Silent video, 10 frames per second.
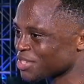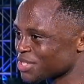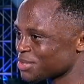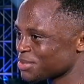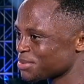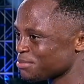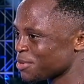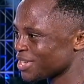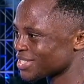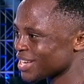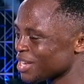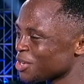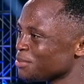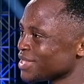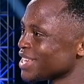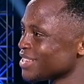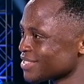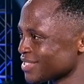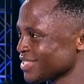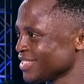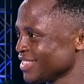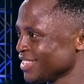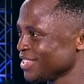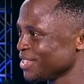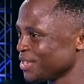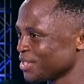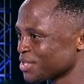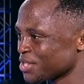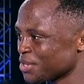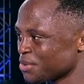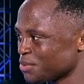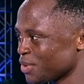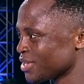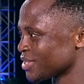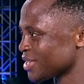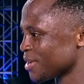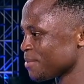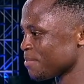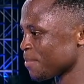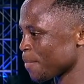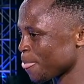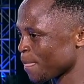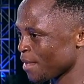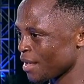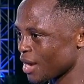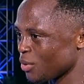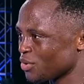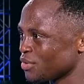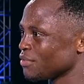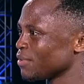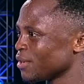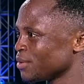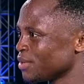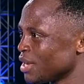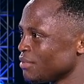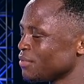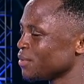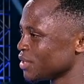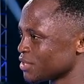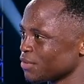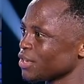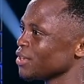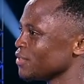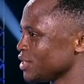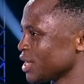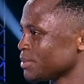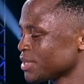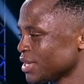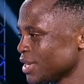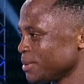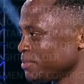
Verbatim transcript: was more or less like a little bit tense, you know. So once I went with the flow, everything was just flowing off the jabs, and